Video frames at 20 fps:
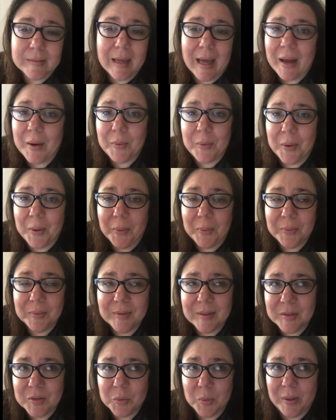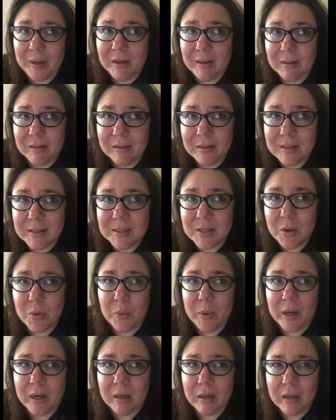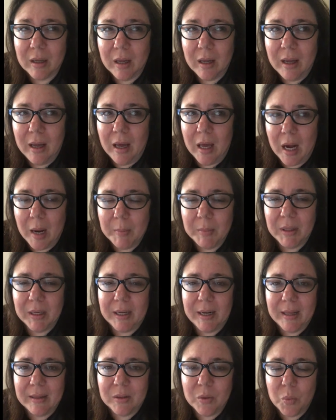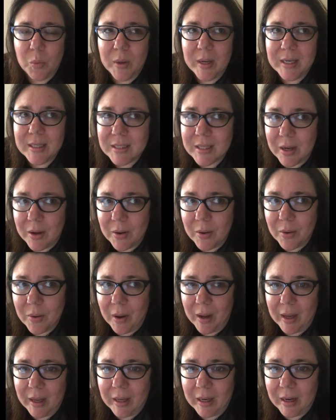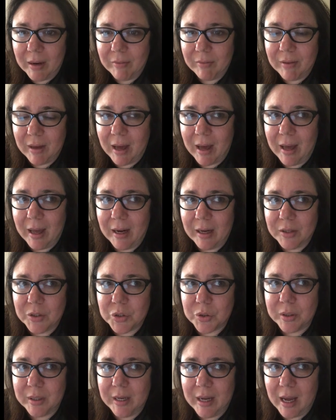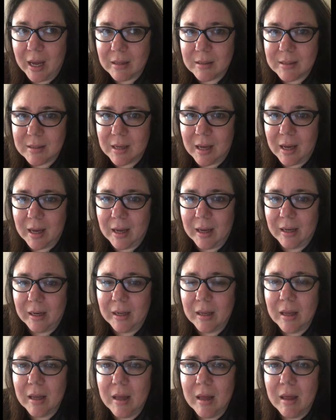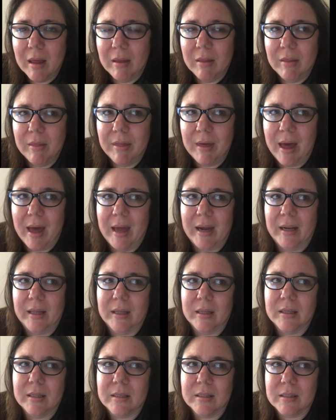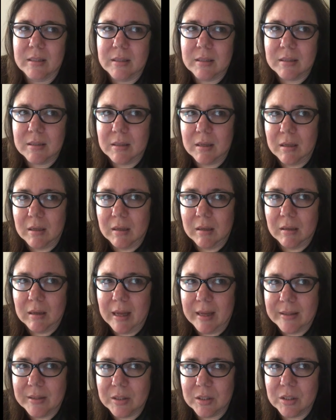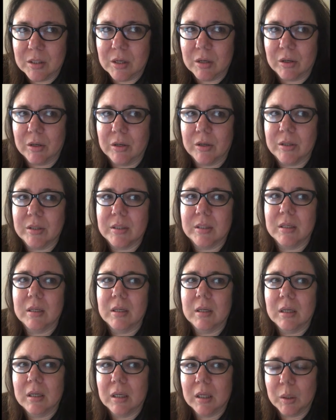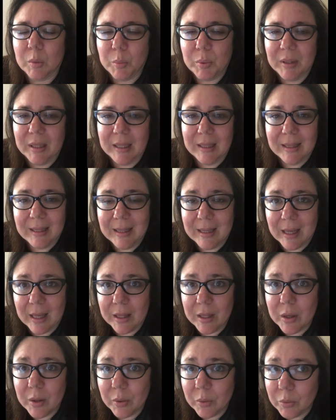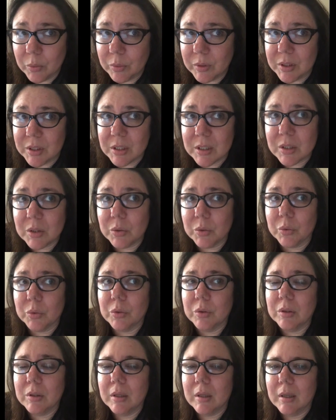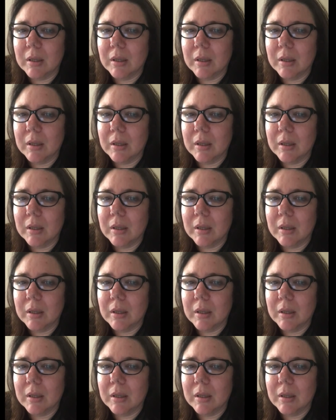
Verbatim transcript: I don't know. It's weird. It's so weird. And I'm looking out the window and I've got a tree outside that is has turned completely yellow, which is cool.